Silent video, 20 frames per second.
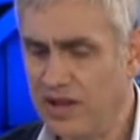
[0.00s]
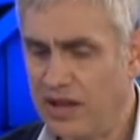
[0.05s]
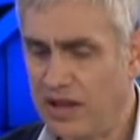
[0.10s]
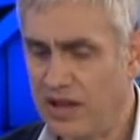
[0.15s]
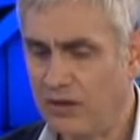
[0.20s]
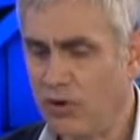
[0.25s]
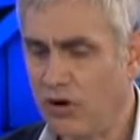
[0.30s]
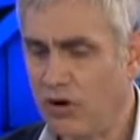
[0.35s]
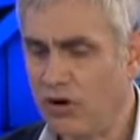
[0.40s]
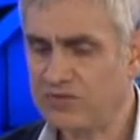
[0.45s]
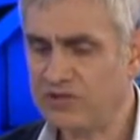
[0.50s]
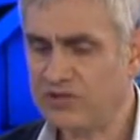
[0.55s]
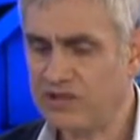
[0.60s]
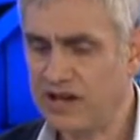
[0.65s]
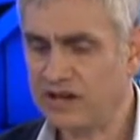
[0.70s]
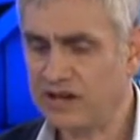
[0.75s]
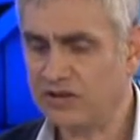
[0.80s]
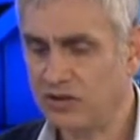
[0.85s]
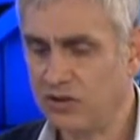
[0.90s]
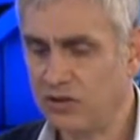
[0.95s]
And what I'm
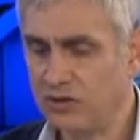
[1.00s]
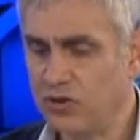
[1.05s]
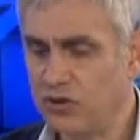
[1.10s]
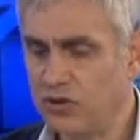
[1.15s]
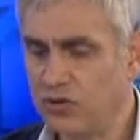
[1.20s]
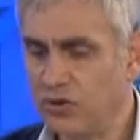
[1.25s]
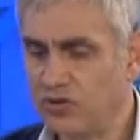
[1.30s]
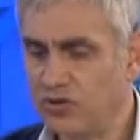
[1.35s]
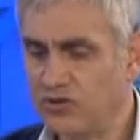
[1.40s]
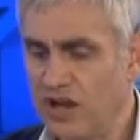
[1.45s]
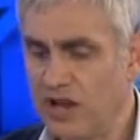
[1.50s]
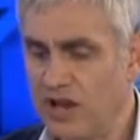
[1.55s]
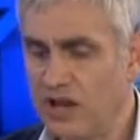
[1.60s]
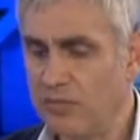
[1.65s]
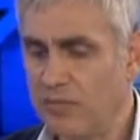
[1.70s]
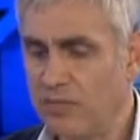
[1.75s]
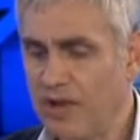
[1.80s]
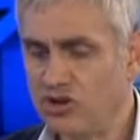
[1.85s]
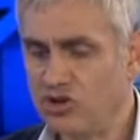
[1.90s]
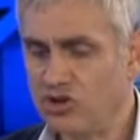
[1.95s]
saying to the viewers,
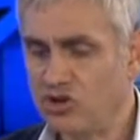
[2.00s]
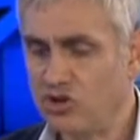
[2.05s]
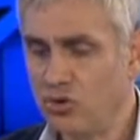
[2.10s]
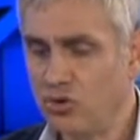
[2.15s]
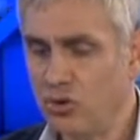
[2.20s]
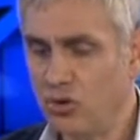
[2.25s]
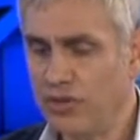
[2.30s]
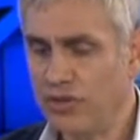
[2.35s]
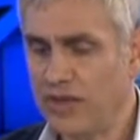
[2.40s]
make sure